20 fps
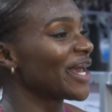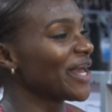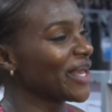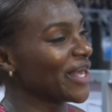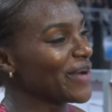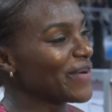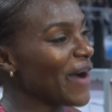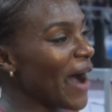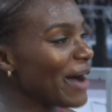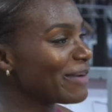shake
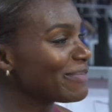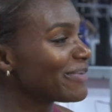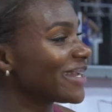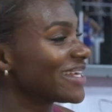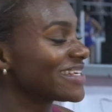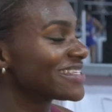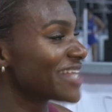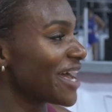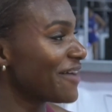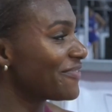you up, but
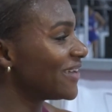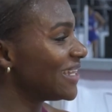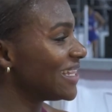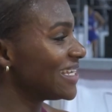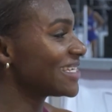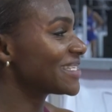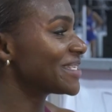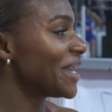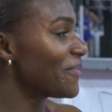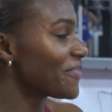it's
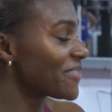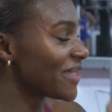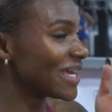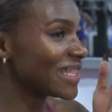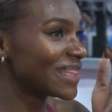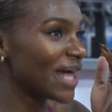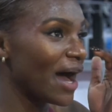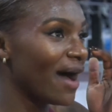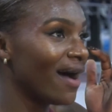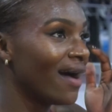definitely something
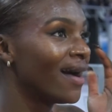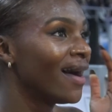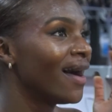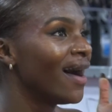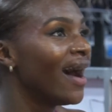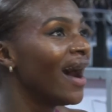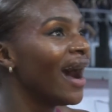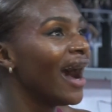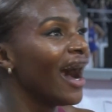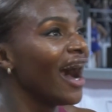that
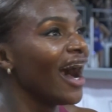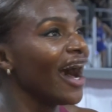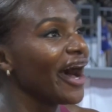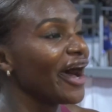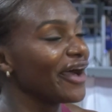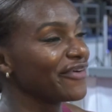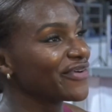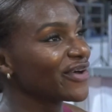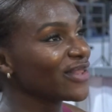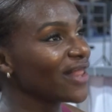
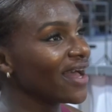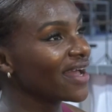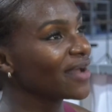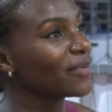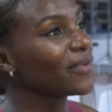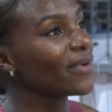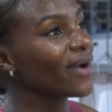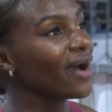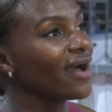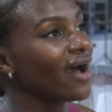I feel like,
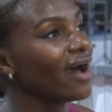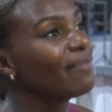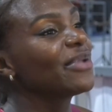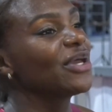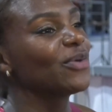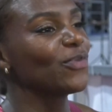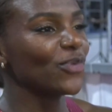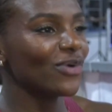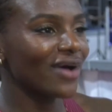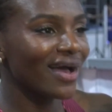I
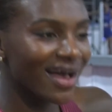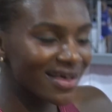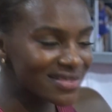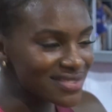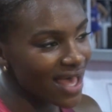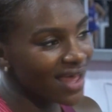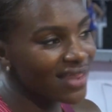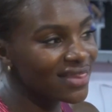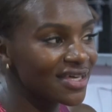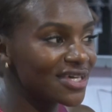mean, as
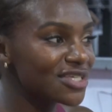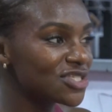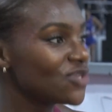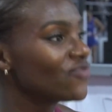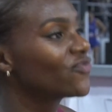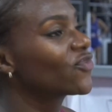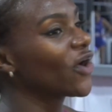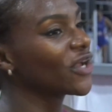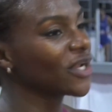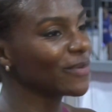athletes,
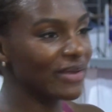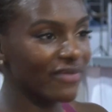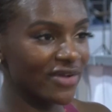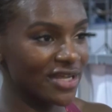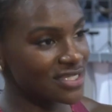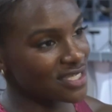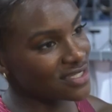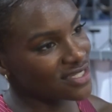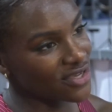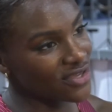you've got to be ready
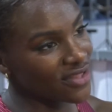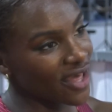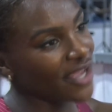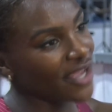to do